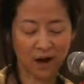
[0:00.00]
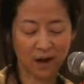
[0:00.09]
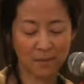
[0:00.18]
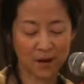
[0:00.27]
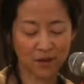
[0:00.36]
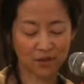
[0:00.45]

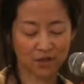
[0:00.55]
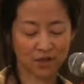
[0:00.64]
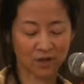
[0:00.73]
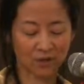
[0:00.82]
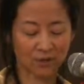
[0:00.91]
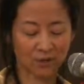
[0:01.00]
high-back
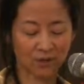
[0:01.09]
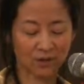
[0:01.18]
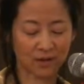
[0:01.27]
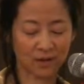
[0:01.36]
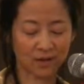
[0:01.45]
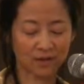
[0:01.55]
chairs with
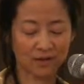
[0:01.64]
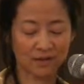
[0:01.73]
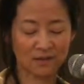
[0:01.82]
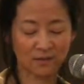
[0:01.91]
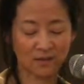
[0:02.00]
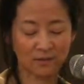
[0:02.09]
their hands
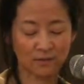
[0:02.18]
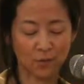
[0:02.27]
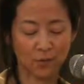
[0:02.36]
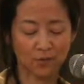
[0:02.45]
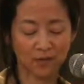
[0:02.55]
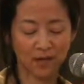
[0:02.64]
neatly
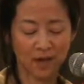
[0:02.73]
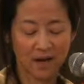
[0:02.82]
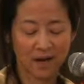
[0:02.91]
folded